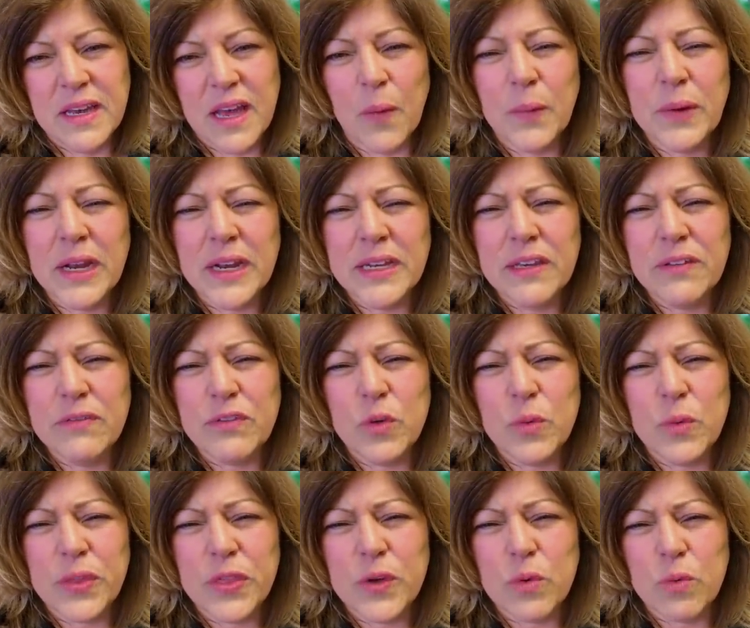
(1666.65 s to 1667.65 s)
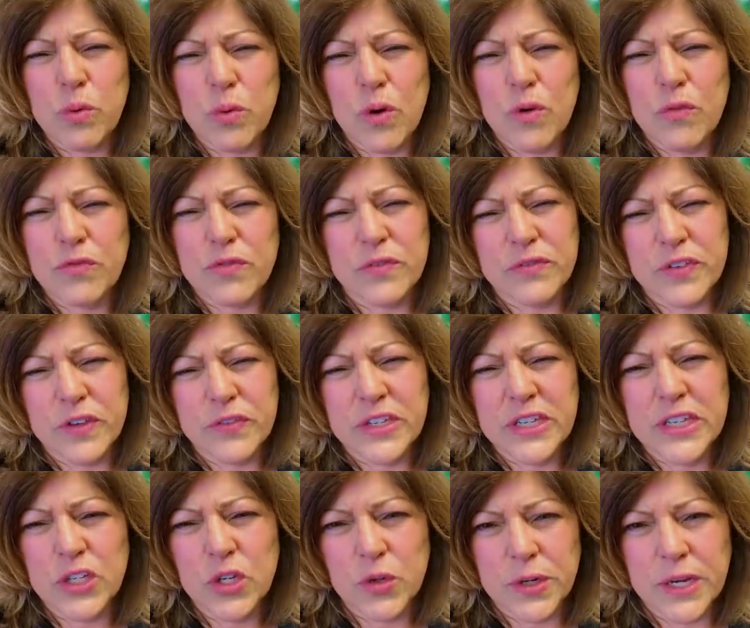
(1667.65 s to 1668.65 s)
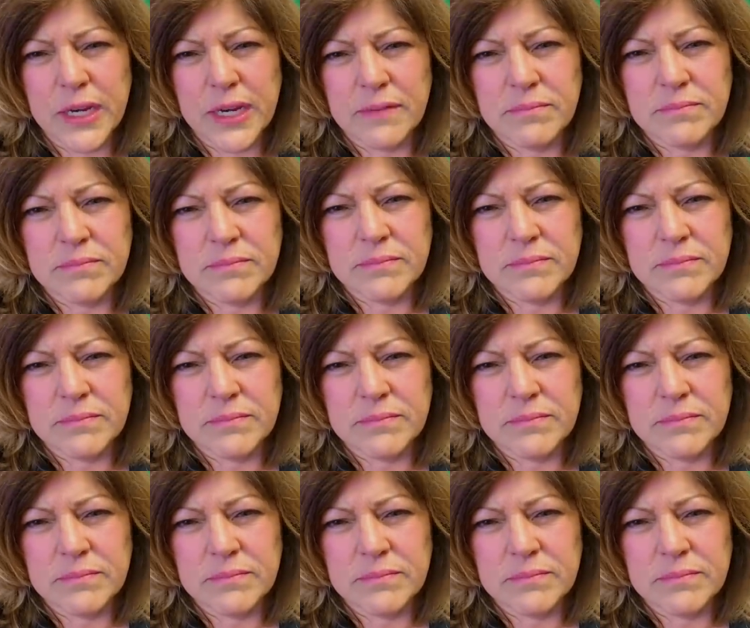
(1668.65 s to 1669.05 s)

I want to leave you with a quote from Vivian Greene.